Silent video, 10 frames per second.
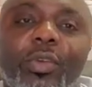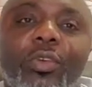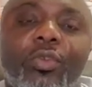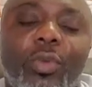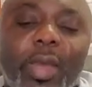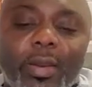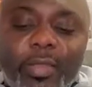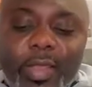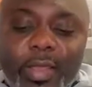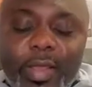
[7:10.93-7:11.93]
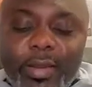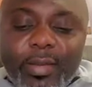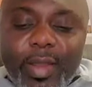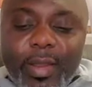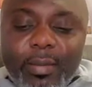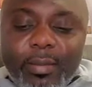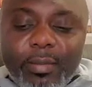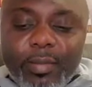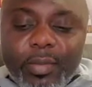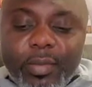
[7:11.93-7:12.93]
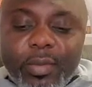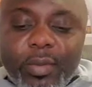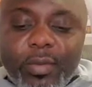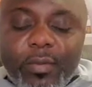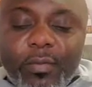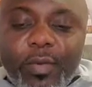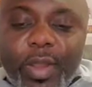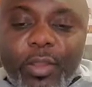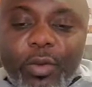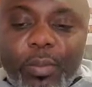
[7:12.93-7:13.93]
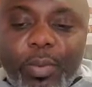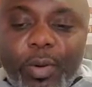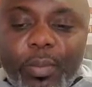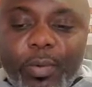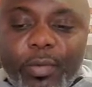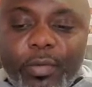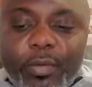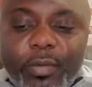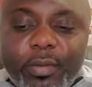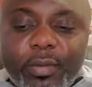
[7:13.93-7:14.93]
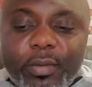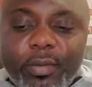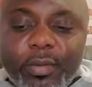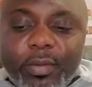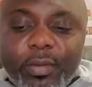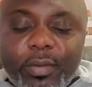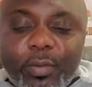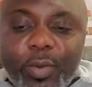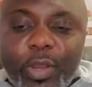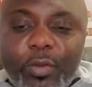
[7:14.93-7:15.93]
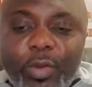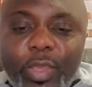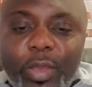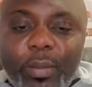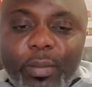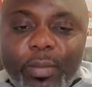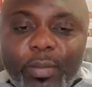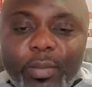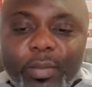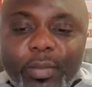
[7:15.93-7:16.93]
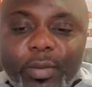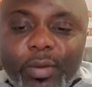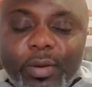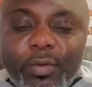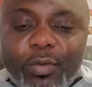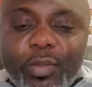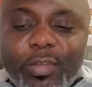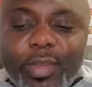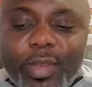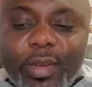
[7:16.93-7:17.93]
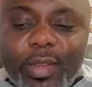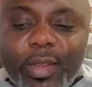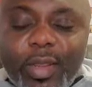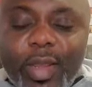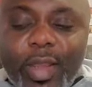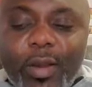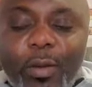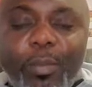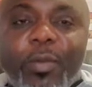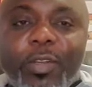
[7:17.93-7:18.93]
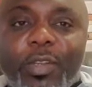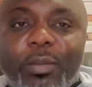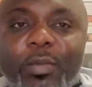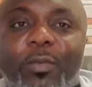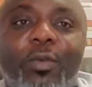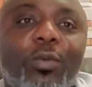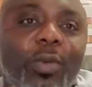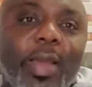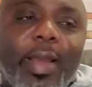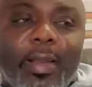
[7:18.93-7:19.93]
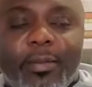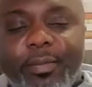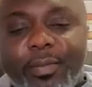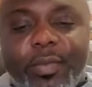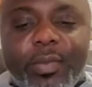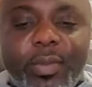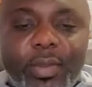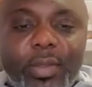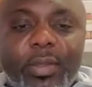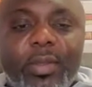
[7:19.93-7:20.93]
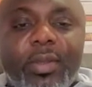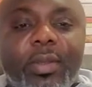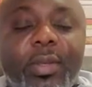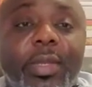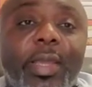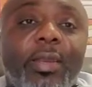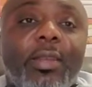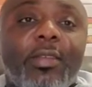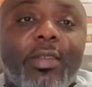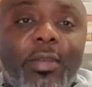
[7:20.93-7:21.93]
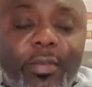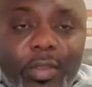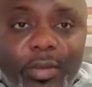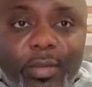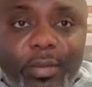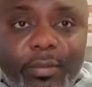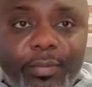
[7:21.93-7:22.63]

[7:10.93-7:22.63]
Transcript: You got to take that time, find your purpose, why you came onto this earth, accomplish it before you die. Death is inevitable.